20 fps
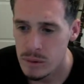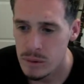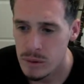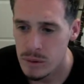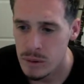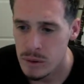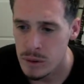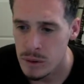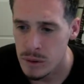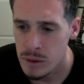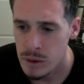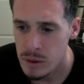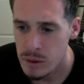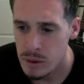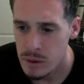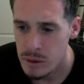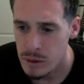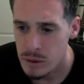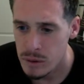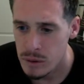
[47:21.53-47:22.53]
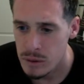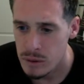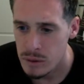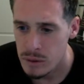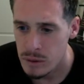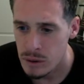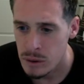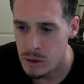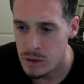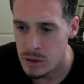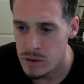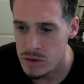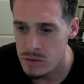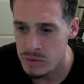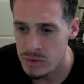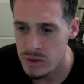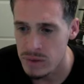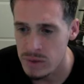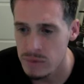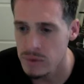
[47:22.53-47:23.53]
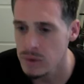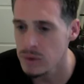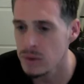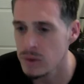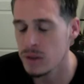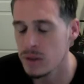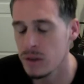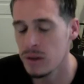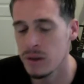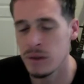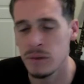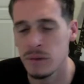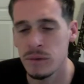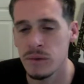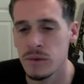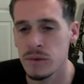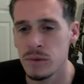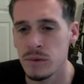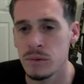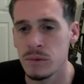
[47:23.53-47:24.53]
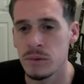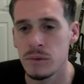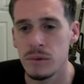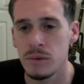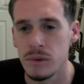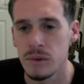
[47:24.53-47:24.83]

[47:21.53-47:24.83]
Yeah. Ice flavor? Yeah, I don't do